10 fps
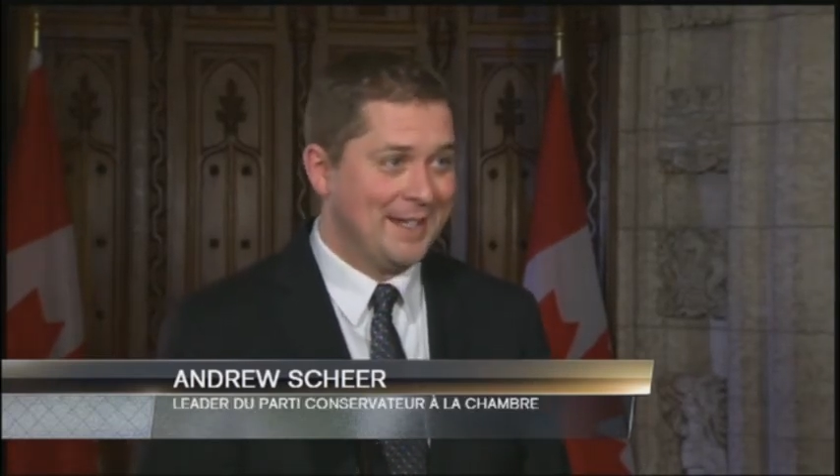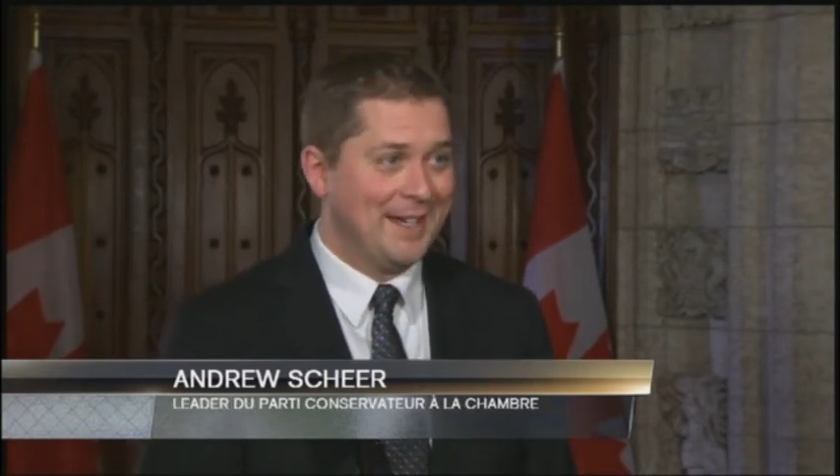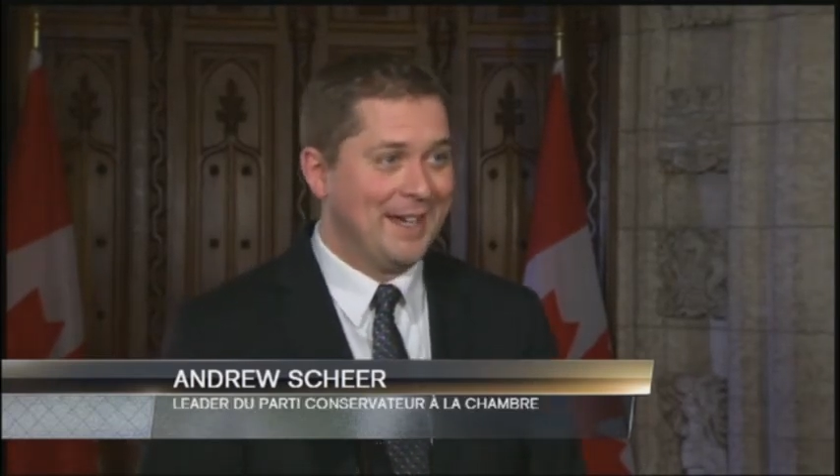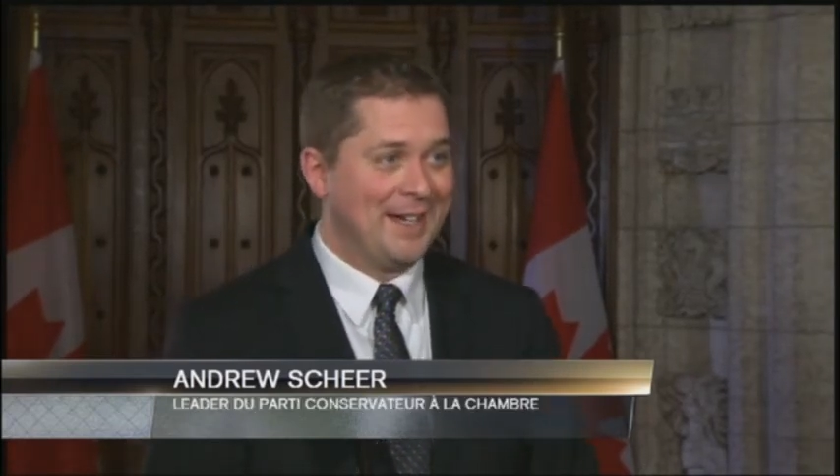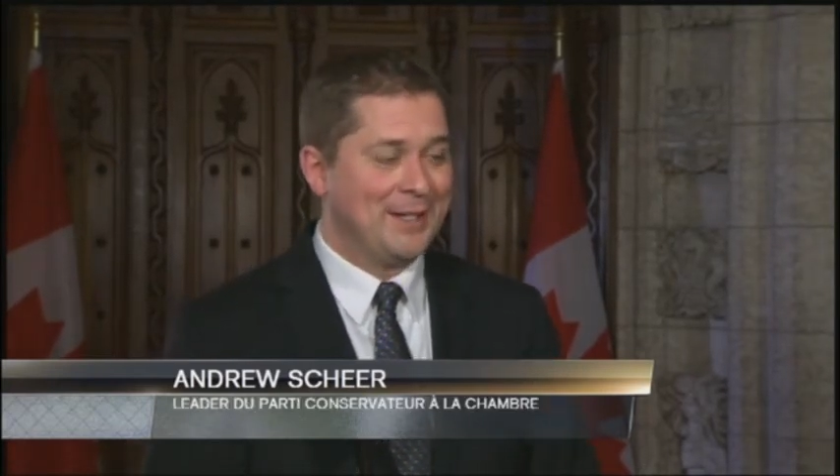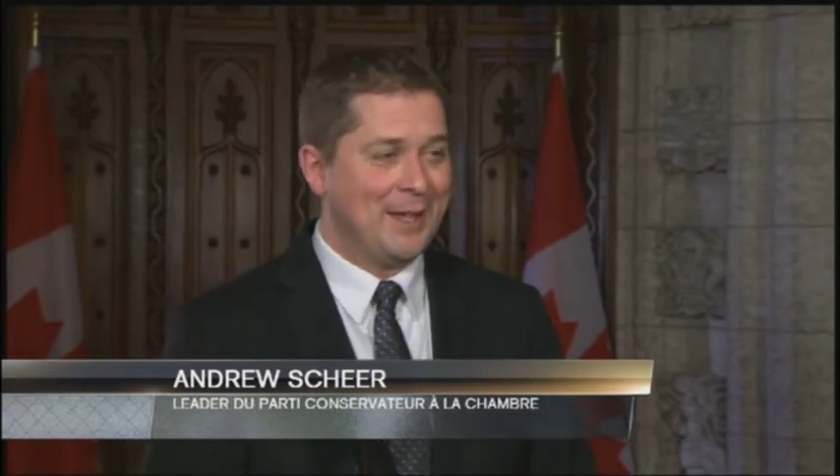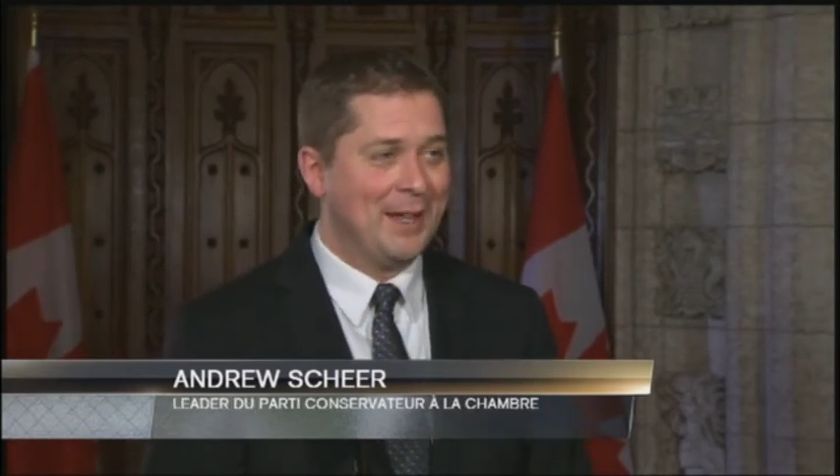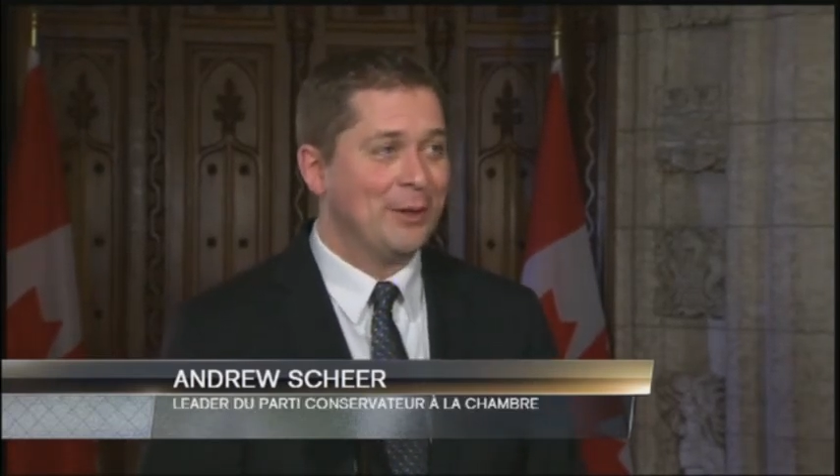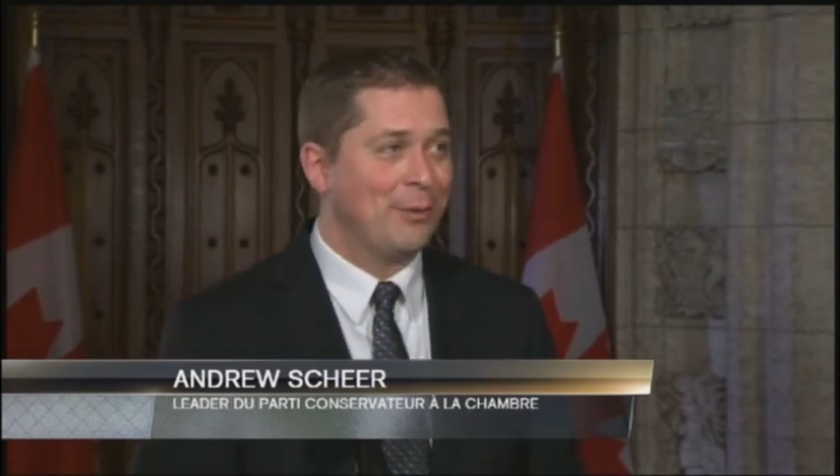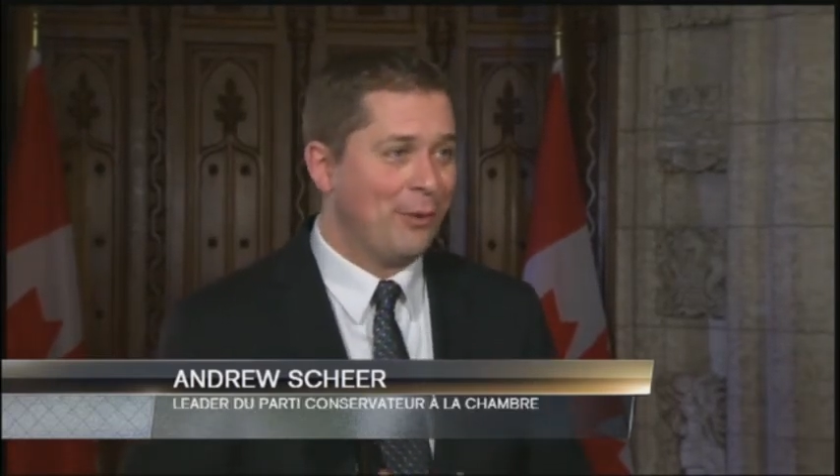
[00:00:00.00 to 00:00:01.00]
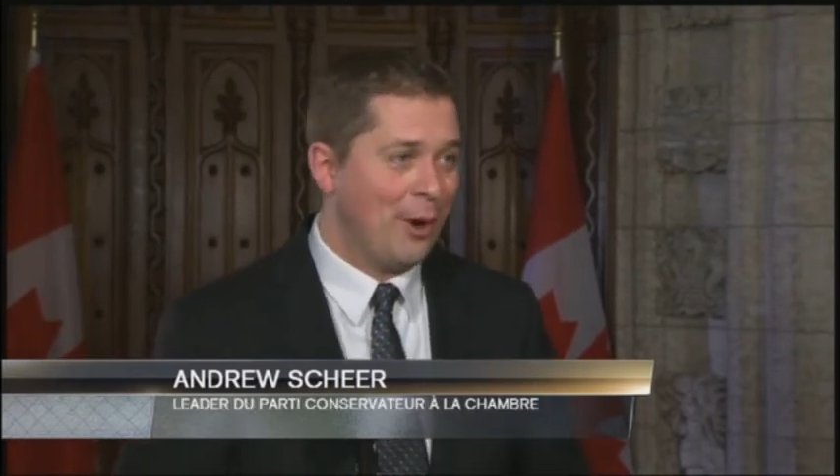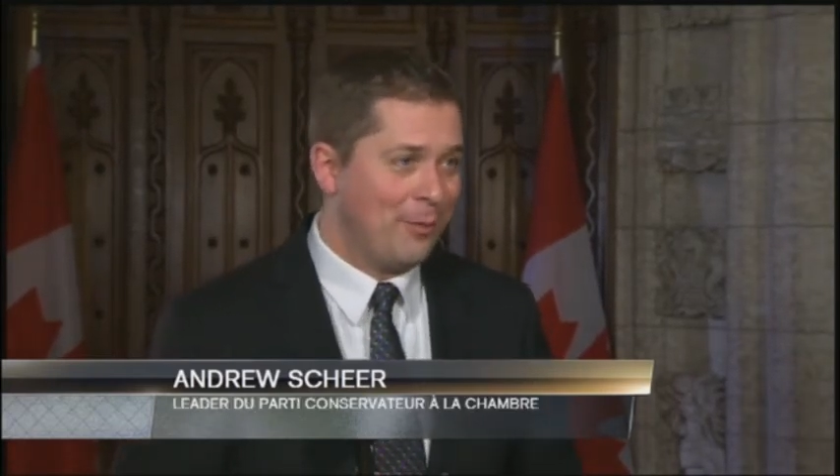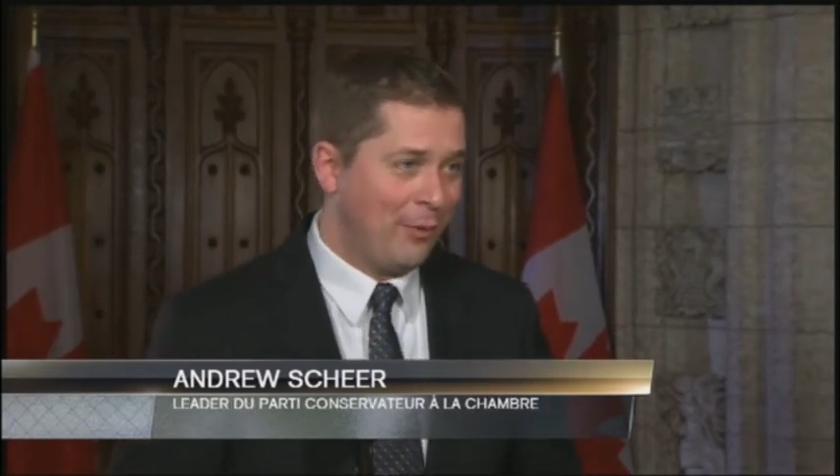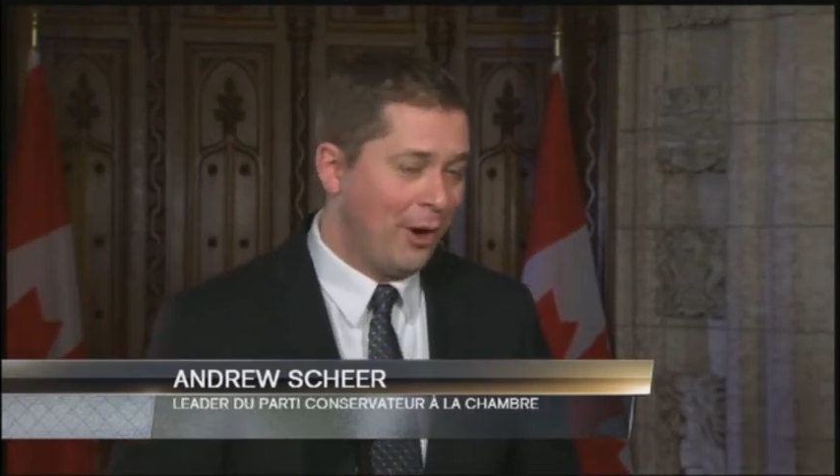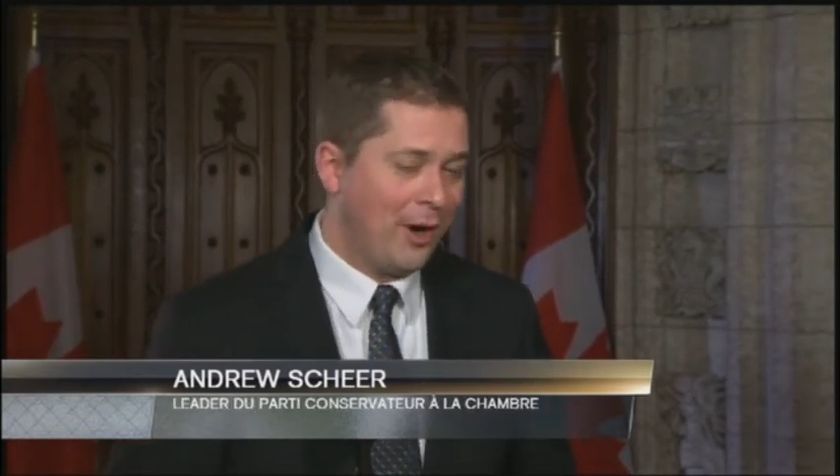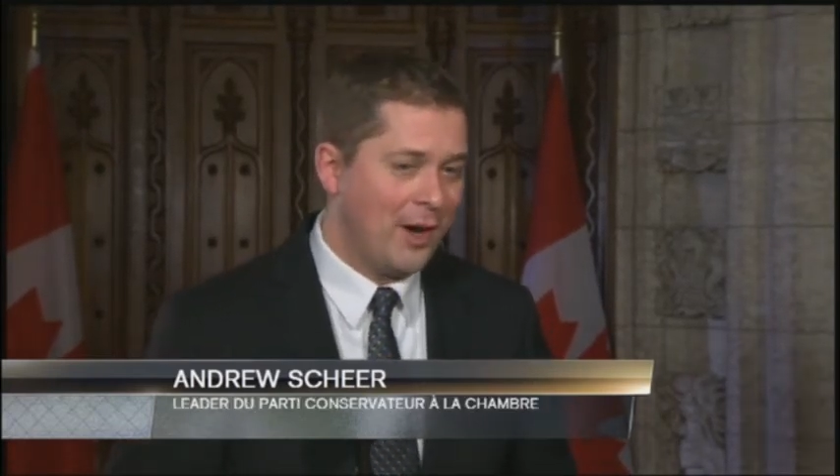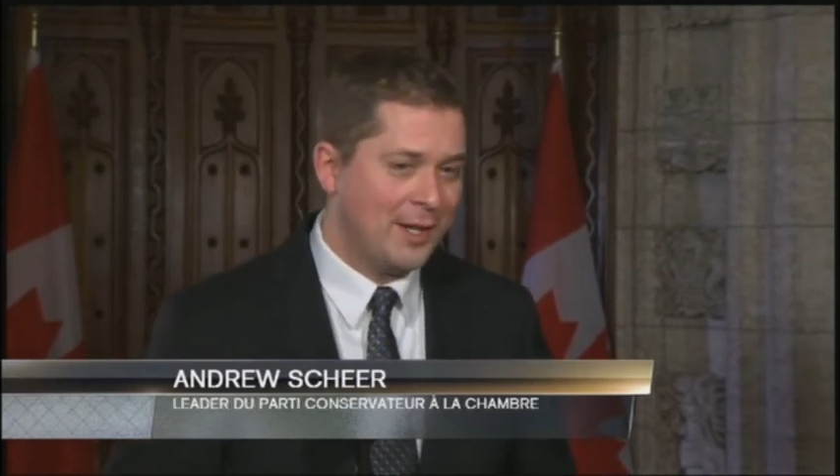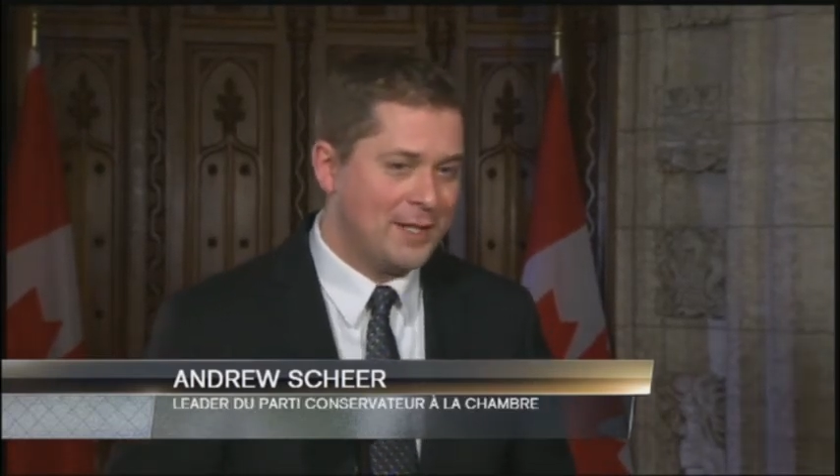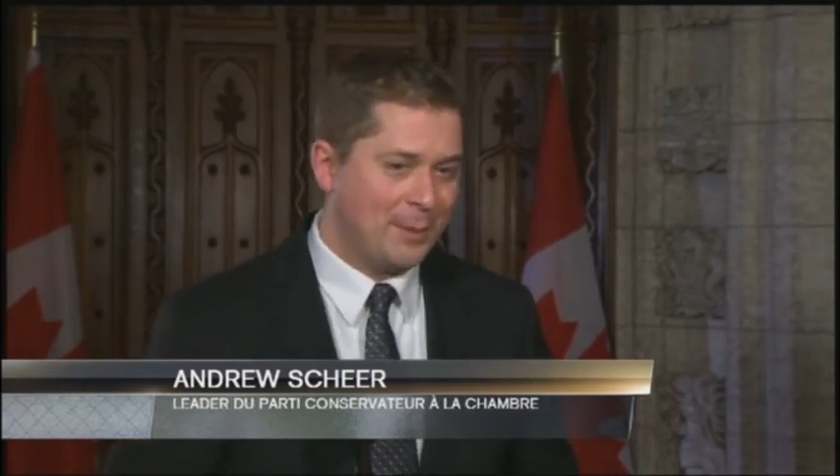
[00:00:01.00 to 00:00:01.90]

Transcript: I can tell you that. Look, for our caucus,